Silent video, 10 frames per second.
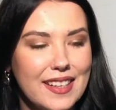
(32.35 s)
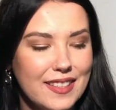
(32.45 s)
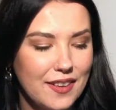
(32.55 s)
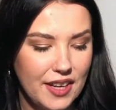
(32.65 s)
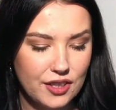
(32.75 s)

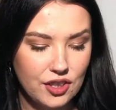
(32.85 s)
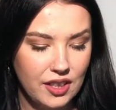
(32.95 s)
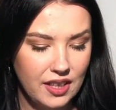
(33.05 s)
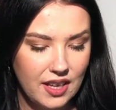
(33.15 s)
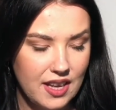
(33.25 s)
So
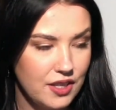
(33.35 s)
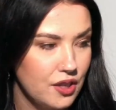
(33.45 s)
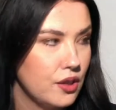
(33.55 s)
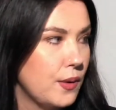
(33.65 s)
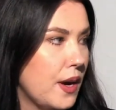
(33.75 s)
actually, I don't
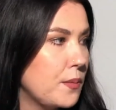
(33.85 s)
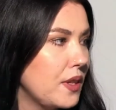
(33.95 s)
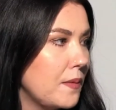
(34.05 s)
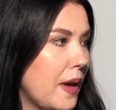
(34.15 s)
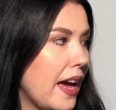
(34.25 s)
know where I put the
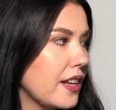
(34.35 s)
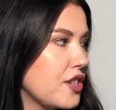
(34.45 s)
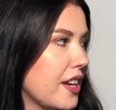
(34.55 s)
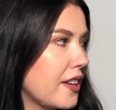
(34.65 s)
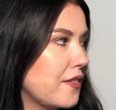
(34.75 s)

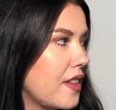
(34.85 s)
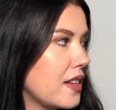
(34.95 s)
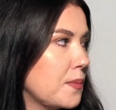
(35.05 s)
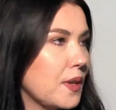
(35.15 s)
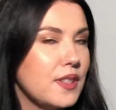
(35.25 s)
packaging of this
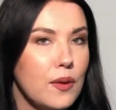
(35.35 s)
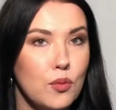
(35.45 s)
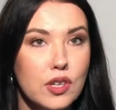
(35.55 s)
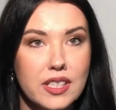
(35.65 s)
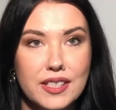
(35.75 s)
because I
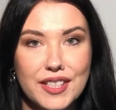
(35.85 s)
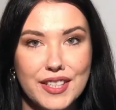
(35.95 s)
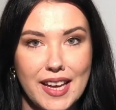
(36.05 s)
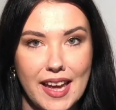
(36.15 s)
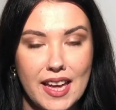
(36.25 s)
wore this
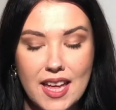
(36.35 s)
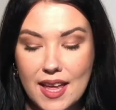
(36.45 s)
today,